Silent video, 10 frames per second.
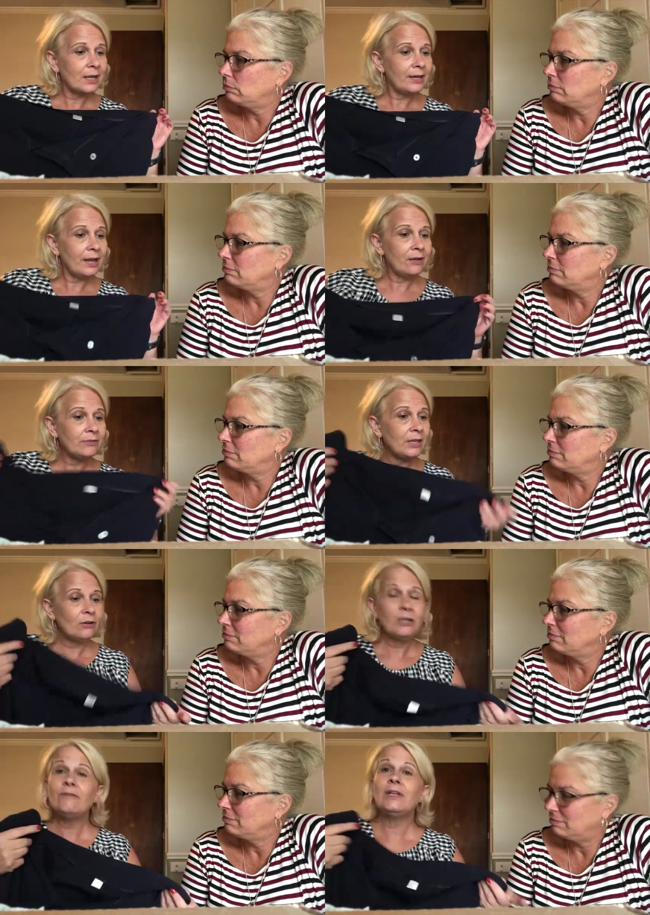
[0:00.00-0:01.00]
Speaker 1: cut out. They
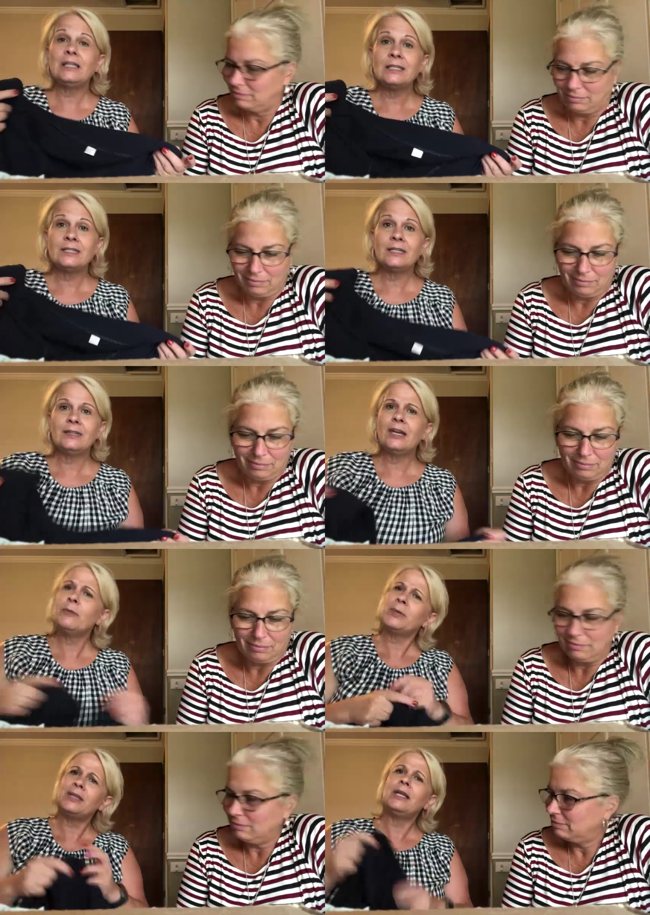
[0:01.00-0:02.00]
don't even list it
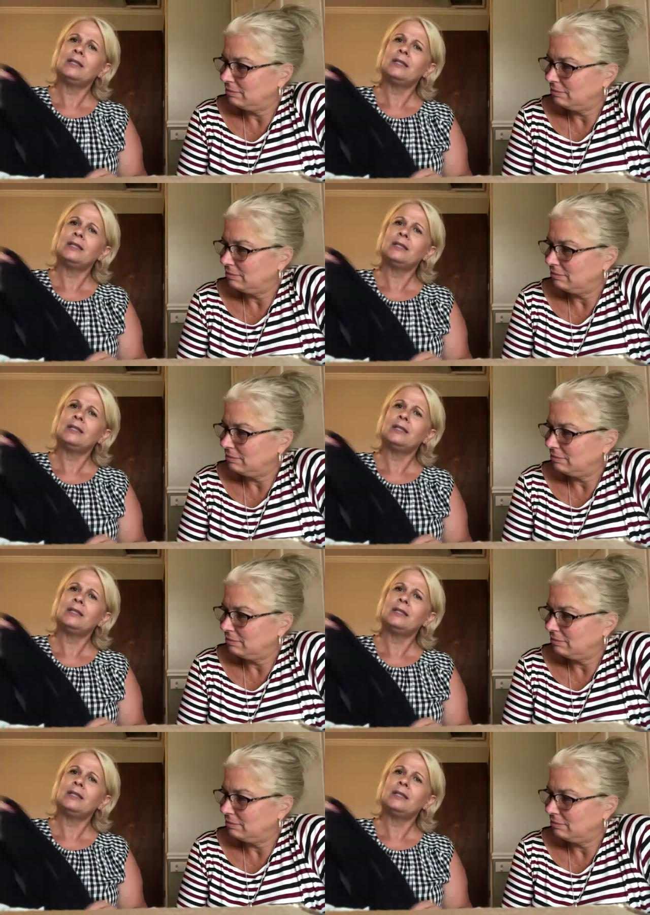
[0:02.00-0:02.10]
there, but they